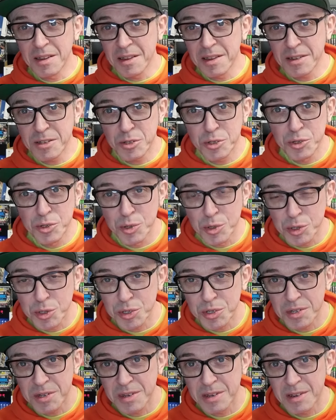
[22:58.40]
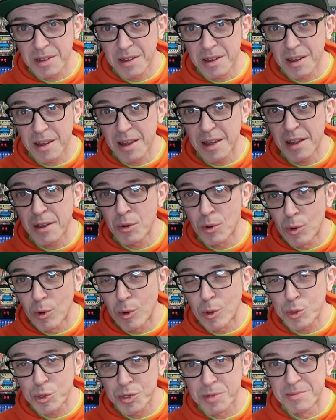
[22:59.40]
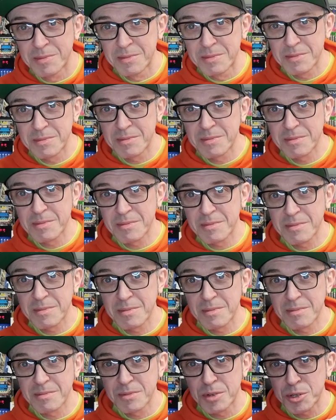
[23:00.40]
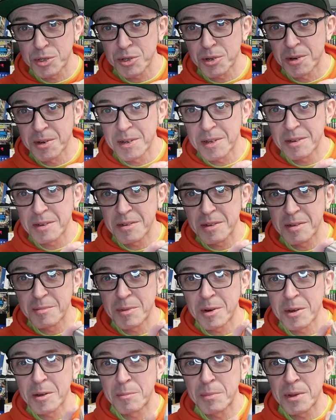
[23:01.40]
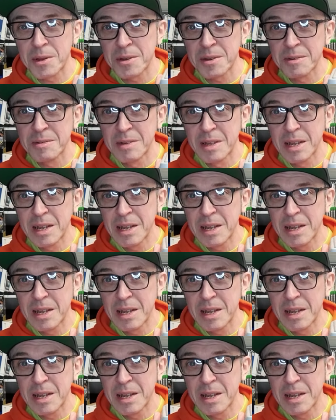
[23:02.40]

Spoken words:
It's just an awesome design, in my opinion.